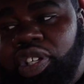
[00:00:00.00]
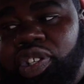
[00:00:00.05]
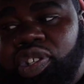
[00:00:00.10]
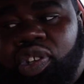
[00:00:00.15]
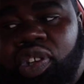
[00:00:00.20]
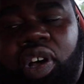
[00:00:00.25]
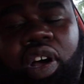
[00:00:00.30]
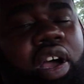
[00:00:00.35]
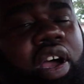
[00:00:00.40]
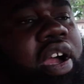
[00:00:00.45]
this
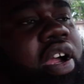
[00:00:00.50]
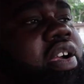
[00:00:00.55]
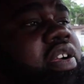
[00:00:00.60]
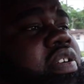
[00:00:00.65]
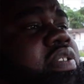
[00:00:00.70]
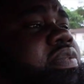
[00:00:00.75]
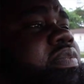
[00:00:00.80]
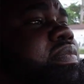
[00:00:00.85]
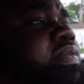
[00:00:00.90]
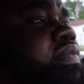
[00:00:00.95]
car,
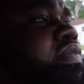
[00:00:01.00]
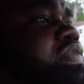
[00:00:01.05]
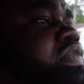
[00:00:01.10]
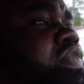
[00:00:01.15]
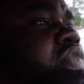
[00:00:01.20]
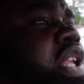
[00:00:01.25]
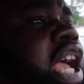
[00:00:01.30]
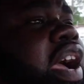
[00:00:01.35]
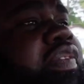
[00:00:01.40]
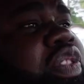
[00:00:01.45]

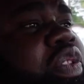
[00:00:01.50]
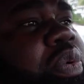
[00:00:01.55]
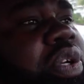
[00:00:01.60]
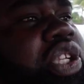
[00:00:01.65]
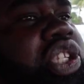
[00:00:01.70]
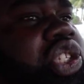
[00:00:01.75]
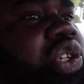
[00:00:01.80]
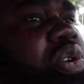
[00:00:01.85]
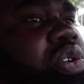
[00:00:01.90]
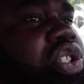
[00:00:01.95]
after we
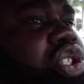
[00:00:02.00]
show it